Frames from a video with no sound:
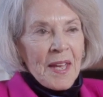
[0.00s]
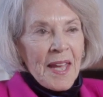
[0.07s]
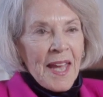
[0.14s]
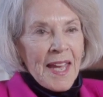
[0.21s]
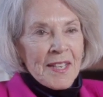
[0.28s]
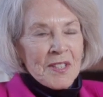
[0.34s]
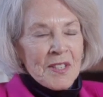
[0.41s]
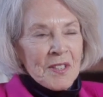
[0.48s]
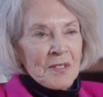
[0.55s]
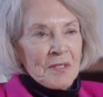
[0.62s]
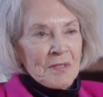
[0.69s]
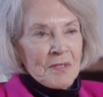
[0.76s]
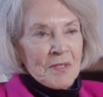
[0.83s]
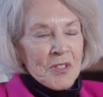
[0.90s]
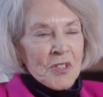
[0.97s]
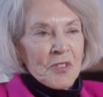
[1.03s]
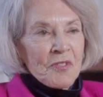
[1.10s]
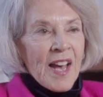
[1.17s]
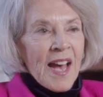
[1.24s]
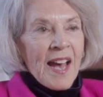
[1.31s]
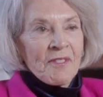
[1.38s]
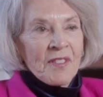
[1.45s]
had to
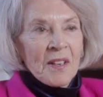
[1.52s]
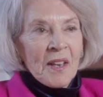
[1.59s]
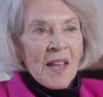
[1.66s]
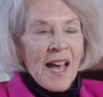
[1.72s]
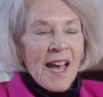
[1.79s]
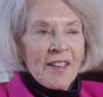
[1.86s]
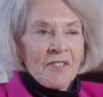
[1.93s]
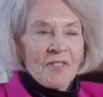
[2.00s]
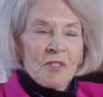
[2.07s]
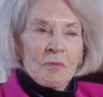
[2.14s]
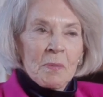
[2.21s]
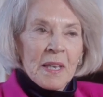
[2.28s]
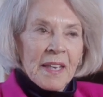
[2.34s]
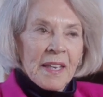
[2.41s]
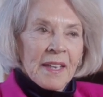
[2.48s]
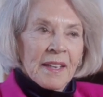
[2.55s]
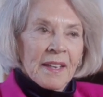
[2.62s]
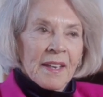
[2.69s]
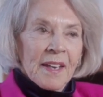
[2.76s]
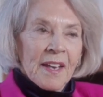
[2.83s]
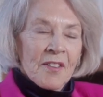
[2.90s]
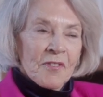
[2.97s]
survive a life of being
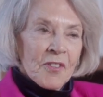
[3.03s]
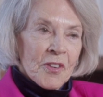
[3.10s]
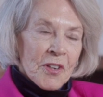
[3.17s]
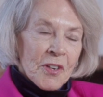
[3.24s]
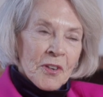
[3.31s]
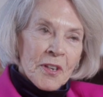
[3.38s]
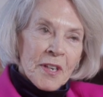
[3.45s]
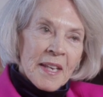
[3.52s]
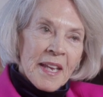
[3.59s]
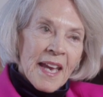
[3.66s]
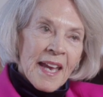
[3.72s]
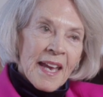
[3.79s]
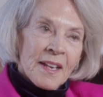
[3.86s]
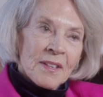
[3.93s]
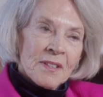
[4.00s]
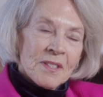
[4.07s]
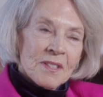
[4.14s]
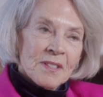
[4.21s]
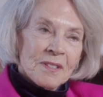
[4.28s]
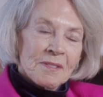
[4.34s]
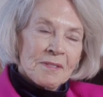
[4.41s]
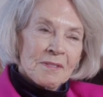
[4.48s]
a fraternity
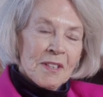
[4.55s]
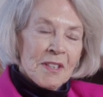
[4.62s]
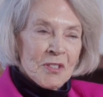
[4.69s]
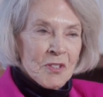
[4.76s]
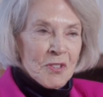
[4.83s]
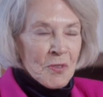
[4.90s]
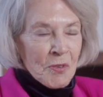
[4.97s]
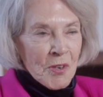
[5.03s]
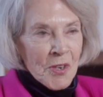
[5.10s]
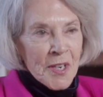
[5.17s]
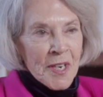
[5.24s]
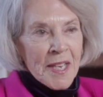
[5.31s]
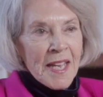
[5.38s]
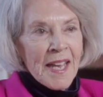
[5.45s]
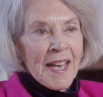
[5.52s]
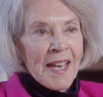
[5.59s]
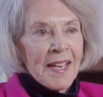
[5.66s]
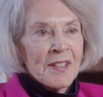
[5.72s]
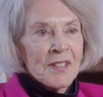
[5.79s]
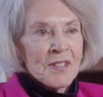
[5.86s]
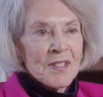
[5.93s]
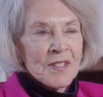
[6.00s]
house, a sorority
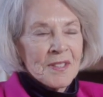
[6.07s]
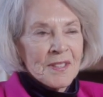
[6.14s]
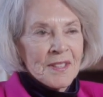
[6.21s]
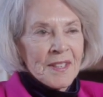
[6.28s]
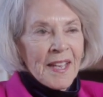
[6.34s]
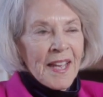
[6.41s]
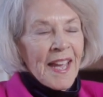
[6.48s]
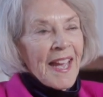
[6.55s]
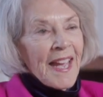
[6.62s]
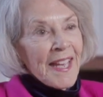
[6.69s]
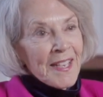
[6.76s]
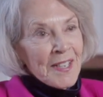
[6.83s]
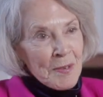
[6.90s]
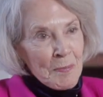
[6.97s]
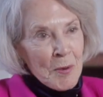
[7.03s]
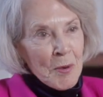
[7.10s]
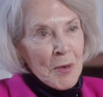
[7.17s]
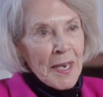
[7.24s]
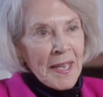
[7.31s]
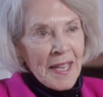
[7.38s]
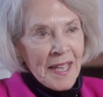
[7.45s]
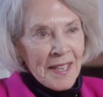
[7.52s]
house, and a
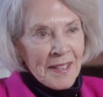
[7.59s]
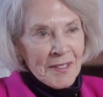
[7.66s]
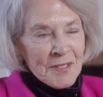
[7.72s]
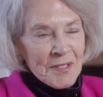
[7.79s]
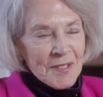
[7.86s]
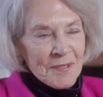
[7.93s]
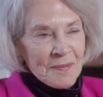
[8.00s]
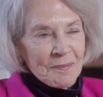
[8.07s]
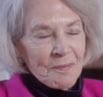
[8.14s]
boarding house.